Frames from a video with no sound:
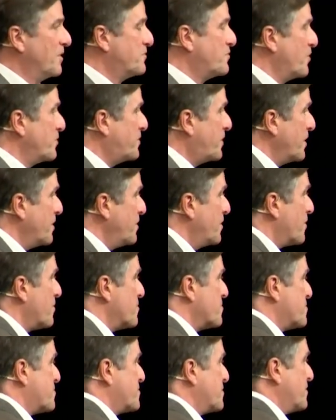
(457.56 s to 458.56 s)
thirteen
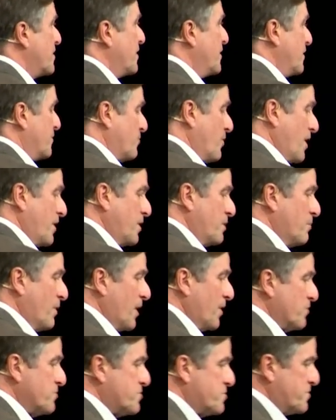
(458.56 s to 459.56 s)
years, ran in
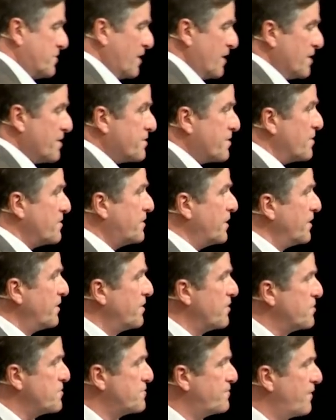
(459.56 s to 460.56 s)
my own strength. thirteen
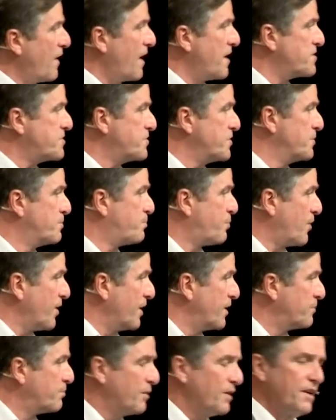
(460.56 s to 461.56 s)
years, fasted,
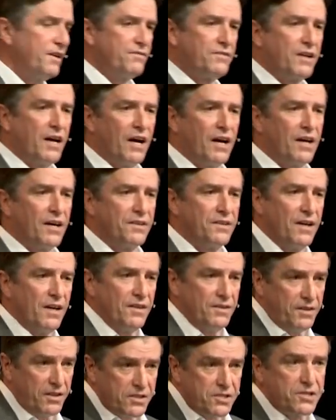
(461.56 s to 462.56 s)
prayed, believed God,
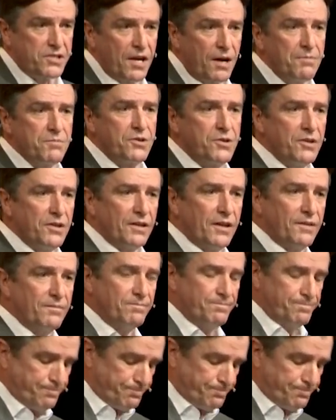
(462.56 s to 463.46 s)
did some good.